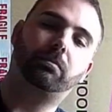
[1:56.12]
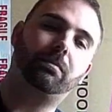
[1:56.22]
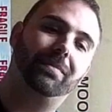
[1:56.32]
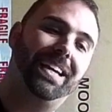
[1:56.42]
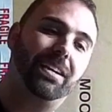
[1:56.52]

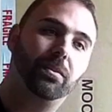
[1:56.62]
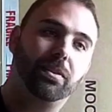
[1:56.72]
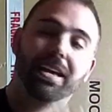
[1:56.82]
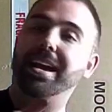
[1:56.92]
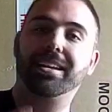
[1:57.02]
Now,
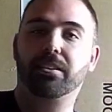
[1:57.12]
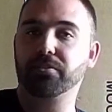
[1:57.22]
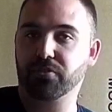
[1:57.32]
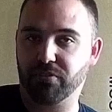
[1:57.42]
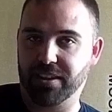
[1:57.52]
the air
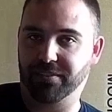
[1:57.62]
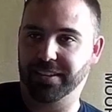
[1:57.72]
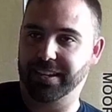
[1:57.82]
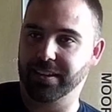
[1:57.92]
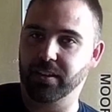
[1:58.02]
doesn't travel
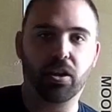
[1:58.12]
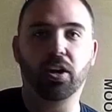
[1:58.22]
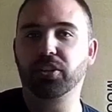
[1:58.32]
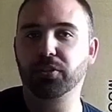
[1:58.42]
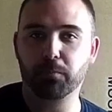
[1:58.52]
in
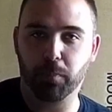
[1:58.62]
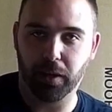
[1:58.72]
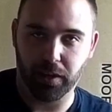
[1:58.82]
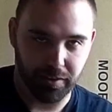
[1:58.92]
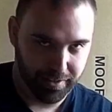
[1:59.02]
nice and
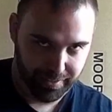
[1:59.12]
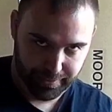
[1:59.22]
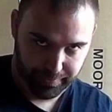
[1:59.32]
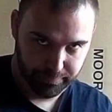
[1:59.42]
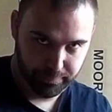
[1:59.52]
politely,
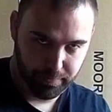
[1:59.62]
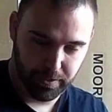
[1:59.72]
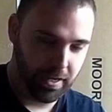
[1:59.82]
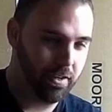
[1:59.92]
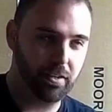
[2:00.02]

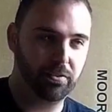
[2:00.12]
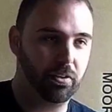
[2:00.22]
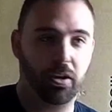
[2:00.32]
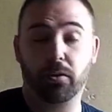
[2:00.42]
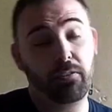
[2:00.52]
okay? It doesn't
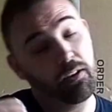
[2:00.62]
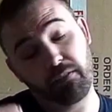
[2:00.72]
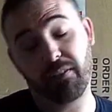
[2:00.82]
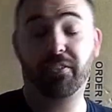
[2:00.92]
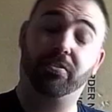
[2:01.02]
go,
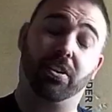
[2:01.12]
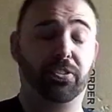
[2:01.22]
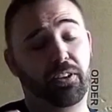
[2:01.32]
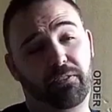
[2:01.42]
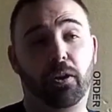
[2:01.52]

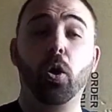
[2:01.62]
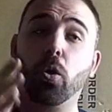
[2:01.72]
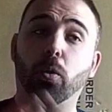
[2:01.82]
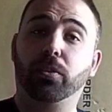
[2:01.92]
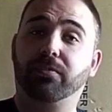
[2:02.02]

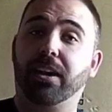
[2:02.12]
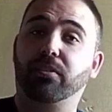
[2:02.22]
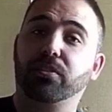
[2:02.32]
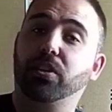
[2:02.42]
oh, the valve is